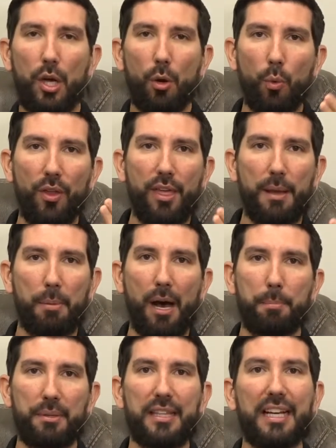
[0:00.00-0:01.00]
with a
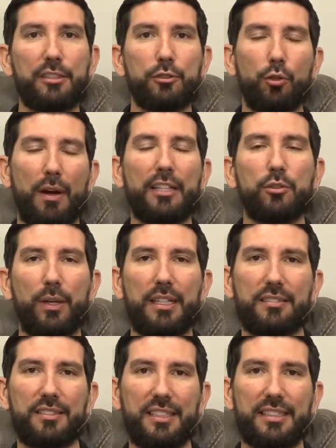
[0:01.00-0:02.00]
puppy that has
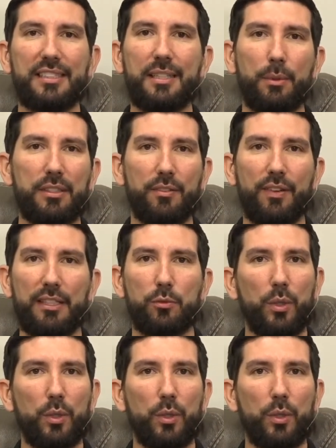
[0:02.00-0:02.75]
graduated 16 weeks of age.